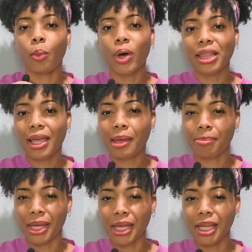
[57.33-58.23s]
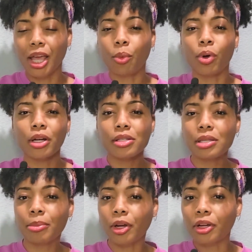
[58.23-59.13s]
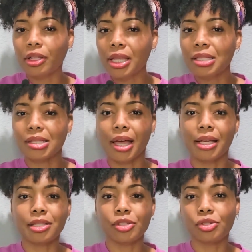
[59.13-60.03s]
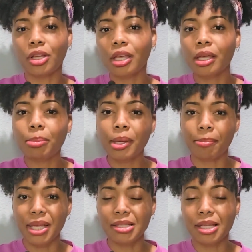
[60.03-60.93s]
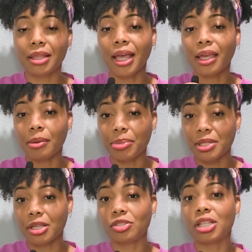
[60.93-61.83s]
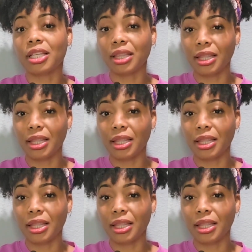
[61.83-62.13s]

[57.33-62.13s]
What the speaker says: what they mean, and what are some early signs that you could be missing that can potentially